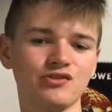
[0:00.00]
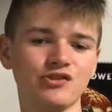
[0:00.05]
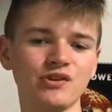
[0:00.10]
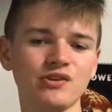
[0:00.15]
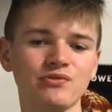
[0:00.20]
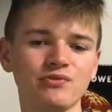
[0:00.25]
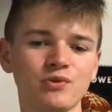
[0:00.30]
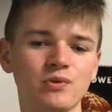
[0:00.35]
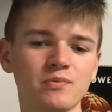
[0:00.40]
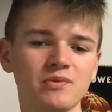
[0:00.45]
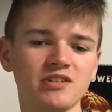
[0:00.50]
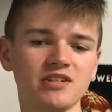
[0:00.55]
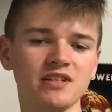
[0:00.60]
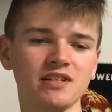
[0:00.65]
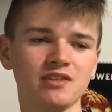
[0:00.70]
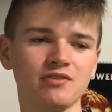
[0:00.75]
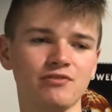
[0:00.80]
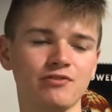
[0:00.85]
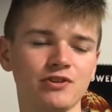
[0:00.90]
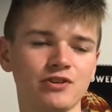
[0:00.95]
Transformers,
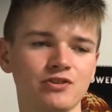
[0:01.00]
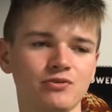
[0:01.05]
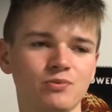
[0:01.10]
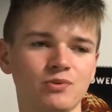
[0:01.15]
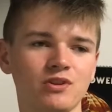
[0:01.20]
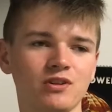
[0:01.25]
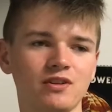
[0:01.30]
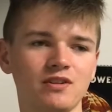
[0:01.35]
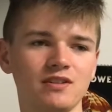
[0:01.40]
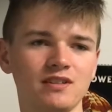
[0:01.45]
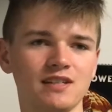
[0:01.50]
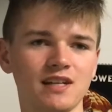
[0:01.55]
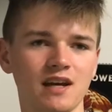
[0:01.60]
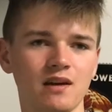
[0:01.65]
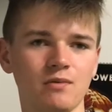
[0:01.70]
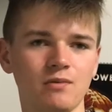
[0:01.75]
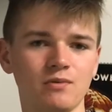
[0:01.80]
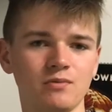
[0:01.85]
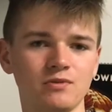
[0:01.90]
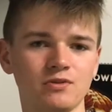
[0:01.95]
like the first one, the
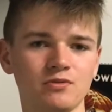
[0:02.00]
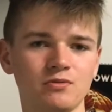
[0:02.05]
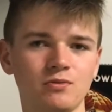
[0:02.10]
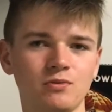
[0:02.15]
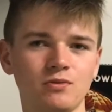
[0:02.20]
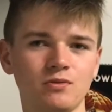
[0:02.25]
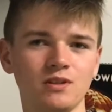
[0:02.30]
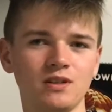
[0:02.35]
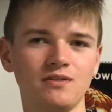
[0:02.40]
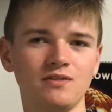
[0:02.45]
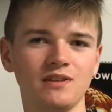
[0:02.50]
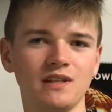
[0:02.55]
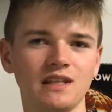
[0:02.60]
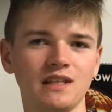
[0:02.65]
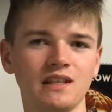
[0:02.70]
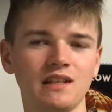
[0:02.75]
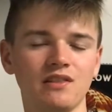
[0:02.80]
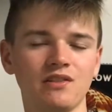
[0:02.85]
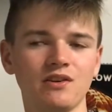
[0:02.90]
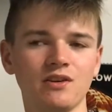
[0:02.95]
second one was cool. Even
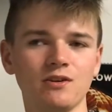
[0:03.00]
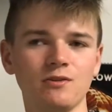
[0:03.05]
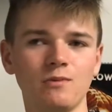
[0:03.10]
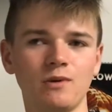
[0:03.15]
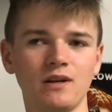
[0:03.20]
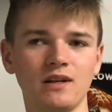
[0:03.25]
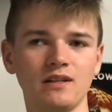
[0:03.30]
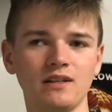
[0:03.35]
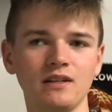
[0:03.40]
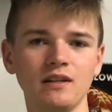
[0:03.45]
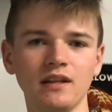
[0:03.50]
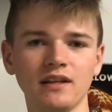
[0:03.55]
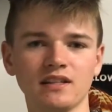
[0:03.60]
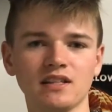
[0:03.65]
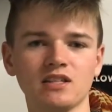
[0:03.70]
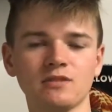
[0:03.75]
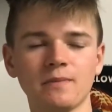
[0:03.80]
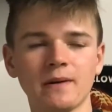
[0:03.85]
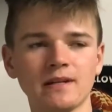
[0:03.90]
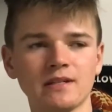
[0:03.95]
like the third one, and
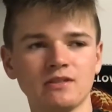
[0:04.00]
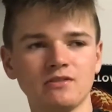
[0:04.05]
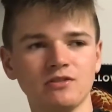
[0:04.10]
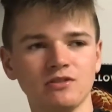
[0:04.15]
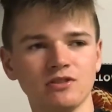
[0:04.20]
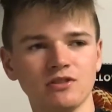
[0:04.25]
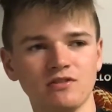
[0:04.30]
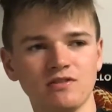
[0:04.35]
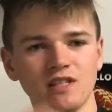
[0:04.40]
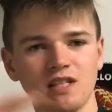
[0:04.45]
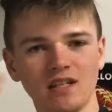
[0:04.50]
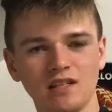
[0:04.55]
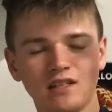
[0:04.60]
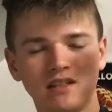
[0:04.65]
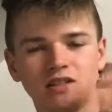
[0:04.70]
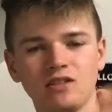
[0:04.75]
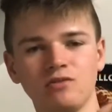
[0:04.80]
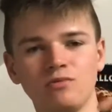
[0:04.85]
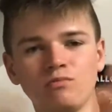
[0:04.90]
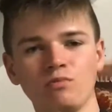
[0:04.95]
like the spectacles of seeing
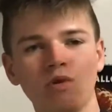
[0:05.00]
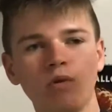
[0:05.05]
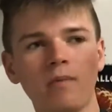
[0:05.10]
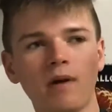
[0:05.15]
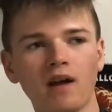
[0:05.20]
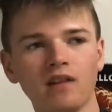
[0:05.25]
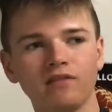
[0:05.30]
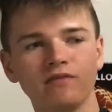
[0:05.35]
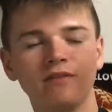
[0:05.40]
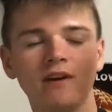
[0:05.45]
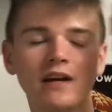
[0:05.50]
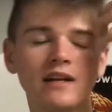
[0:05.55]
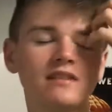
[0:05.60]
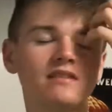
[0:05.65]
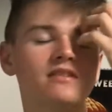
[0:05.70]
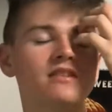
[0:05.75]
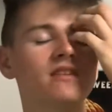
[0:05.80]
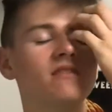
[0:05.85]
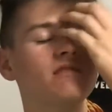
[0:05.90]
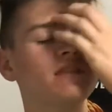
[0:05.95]
like the robots fight
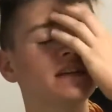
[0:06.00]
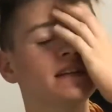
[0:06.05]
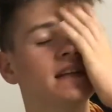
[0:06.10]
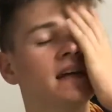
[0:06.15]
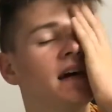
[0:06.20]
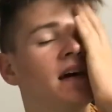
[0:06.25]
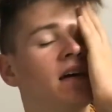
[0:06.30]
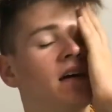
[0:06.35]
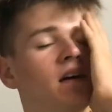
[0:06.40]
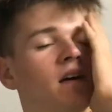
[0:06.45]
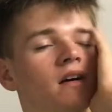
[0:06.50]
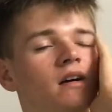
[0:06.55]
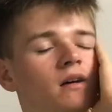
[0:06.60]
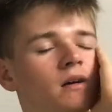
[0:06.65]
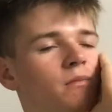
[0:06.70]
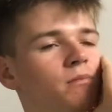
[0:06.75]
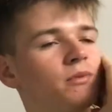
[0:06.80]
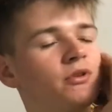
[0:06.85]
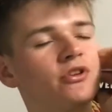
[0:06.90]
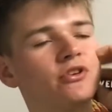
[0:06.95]
and stuff like that.
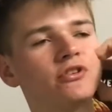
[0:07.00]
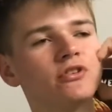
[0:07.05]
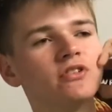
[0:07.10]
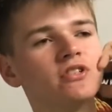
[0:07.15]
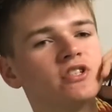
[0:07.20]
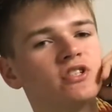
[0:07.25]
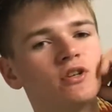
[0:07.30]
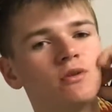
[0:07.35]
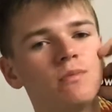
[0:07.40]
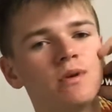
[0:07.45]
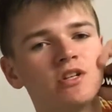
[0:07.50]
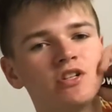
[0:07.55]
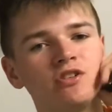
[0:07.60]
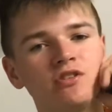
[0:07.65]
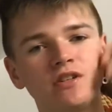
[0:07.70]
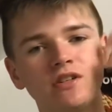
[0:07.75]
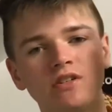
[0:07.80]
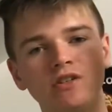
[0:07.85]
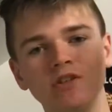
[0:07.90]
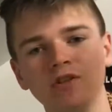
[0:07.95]
But there's only so much
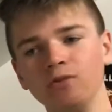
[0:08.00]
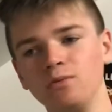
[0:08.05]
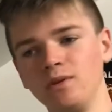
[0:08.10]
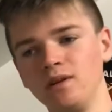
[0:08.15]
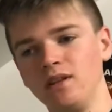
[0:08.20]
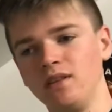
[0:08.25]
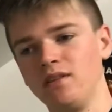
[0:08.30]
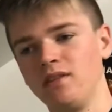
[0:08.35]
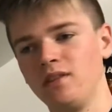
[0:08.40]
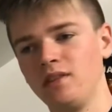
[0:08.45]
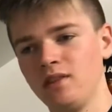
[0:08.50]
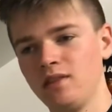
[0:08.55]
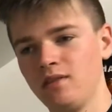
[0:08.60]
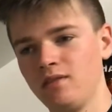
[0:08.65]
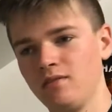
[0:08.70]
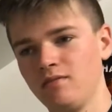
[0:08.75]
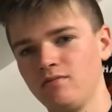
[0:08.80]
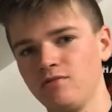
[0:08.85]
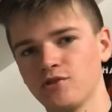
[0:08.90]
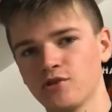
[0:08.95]
you can do with
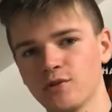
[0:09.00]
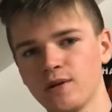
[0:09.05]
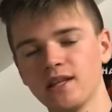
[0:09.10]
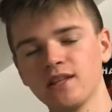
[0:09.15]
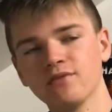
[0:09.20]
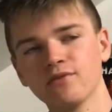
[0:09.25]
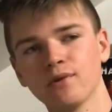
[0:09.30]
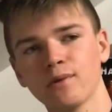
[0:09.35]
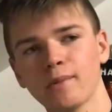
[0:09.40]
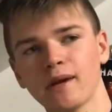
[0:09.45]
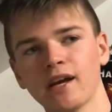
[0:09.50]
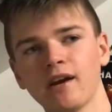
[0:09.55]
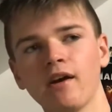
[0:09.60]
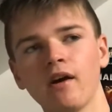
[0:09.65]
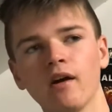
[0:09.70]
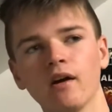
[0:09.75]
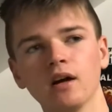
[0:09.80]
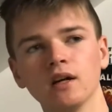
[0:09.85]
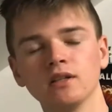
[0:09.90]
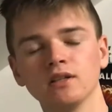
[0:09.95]
transforming
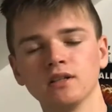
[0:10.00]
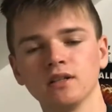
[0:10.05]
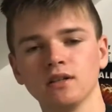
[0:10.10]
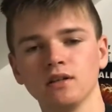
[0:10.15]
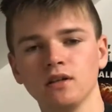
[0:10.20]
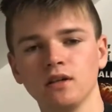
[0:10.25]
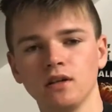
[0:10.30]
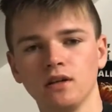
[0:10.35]
cars.